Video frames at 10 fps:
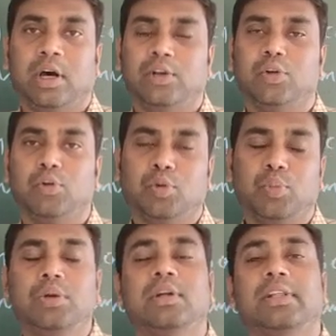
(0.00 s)
on your
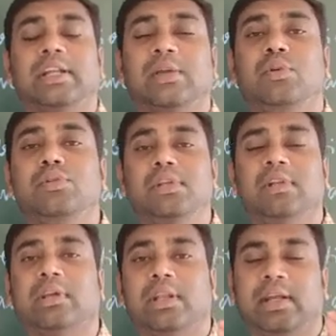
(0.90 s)
notebook, that time
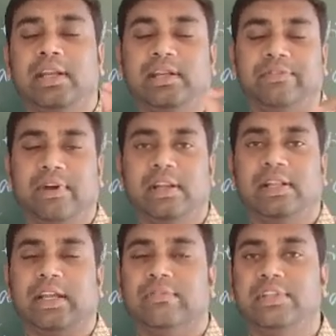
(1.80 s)
usually you can identify it,
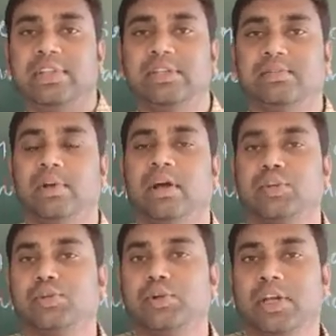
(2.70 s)
like which is
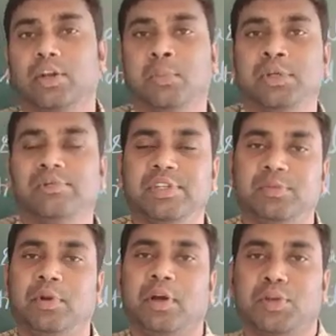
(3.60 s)
belongs to economics, which
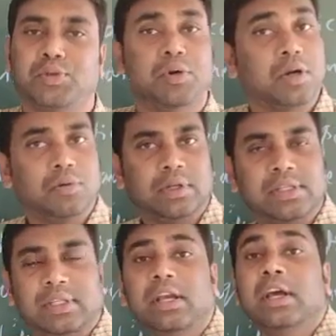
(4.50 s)
is belongs to
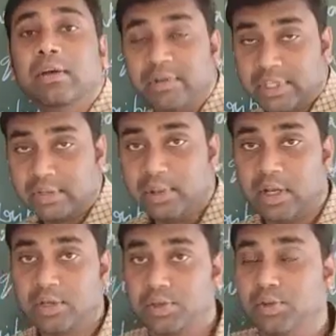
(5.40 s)
accountancy, which is
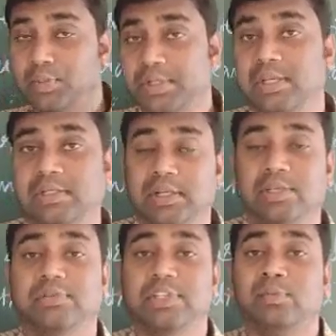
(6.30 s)
belongs to business
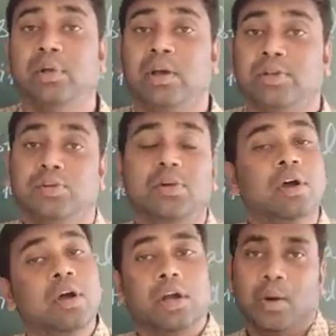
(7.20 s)
studies, which is belongs
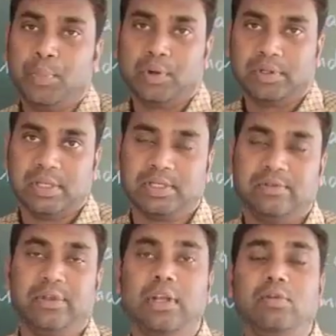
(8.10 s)
to computer
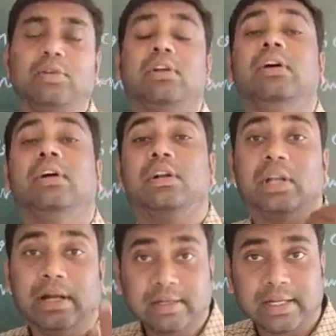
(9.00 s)
science. Without
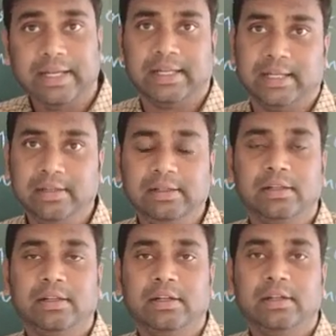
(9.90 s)
not
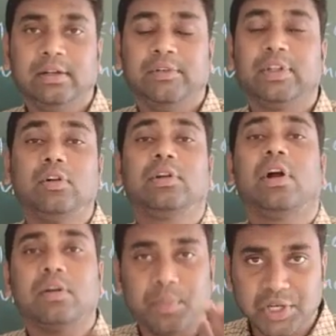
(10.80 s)
writing, without
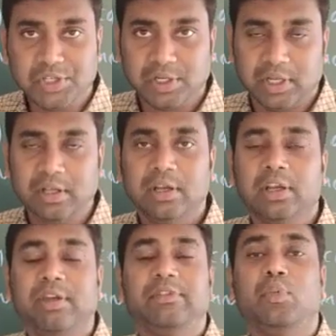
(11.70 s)
not
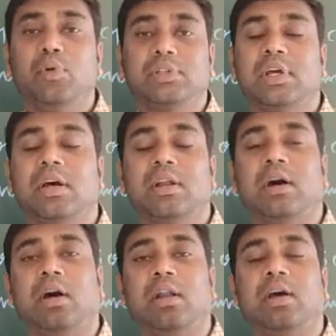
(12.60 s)
mentioning, if the books are
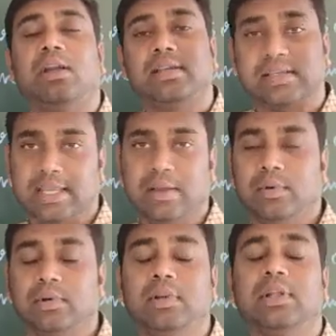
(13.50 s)
all are
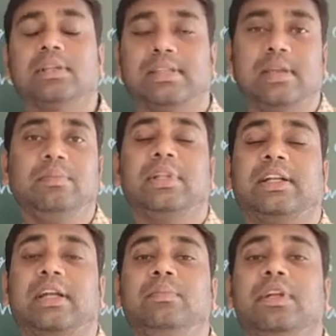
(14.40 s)
same,
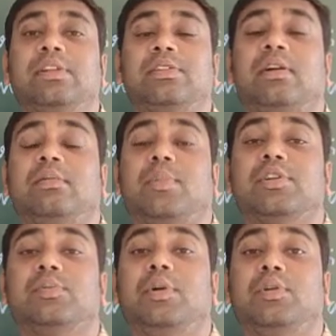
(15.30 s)
that time it is not
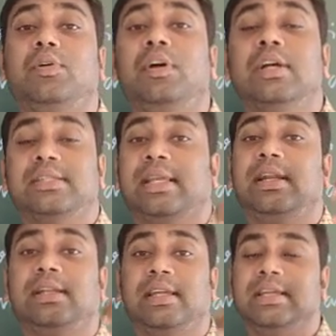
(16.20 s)
possible to
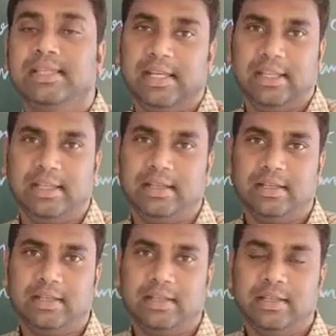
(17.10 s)
select easily.
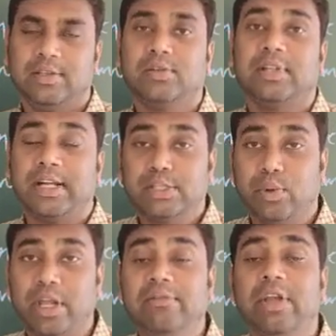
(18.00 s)
So that's
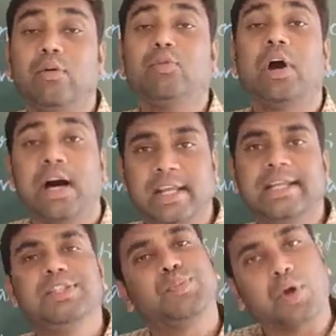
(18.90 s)
why we have to
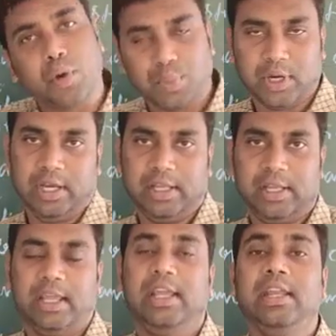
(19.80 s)
arrange properly
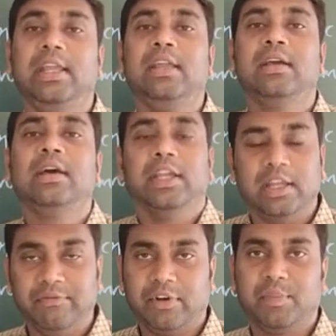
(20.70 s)
any
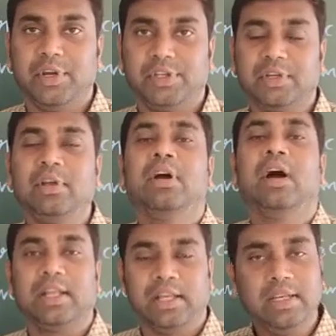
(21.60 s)
information
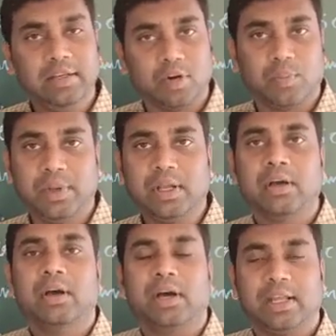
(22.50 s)
or any
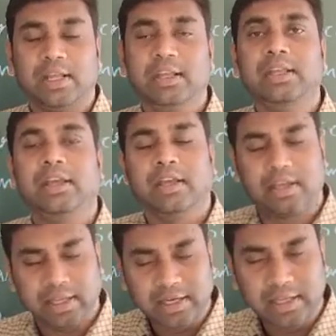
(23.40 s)
topic or
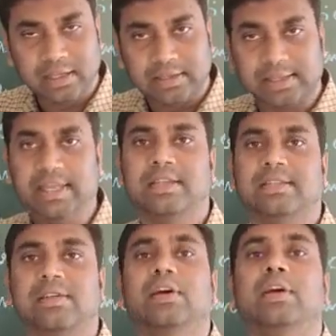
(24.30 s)
any
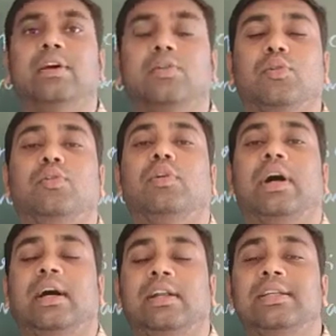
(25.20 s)
things to
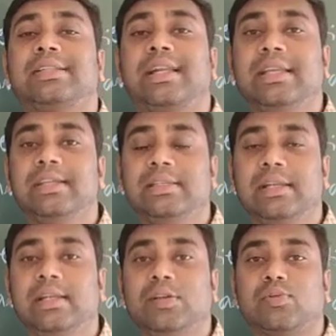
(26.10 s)
understand
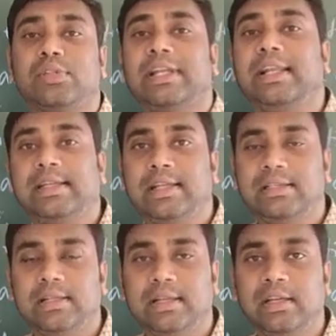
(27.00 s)
easily, to select
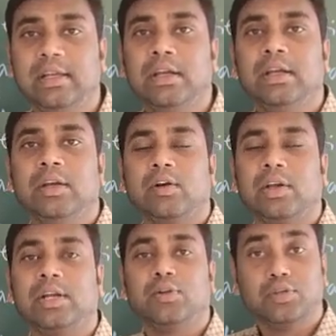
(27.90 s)
easily.
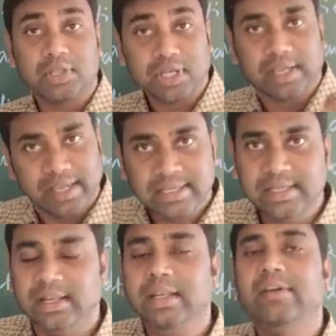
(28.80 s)
Okay, to check
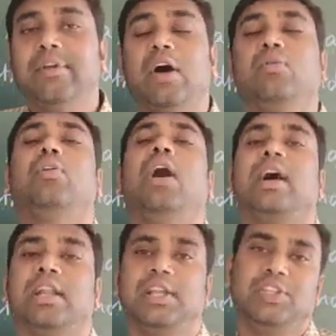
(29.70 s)
easily, we have to
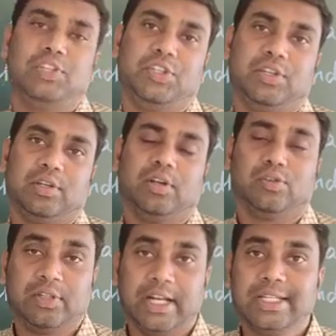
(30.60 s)
arrange.
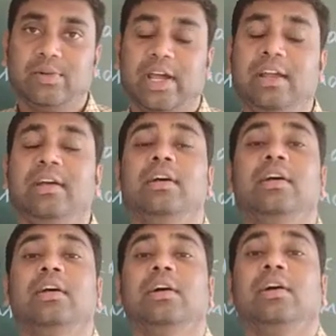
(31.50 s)
So that's why
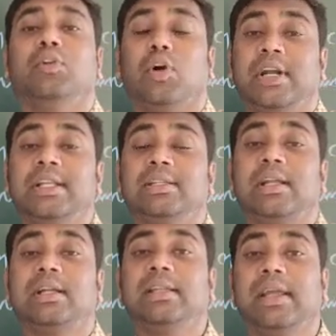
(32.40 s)
to
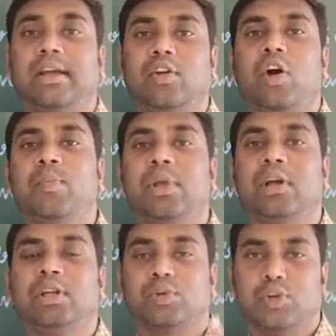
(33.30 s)
understand the economic
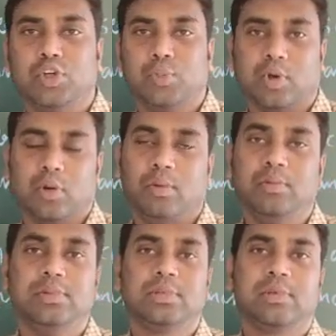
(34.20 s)
or social
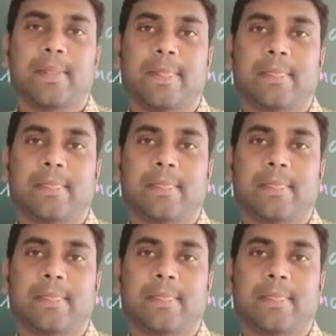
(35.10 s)
problems,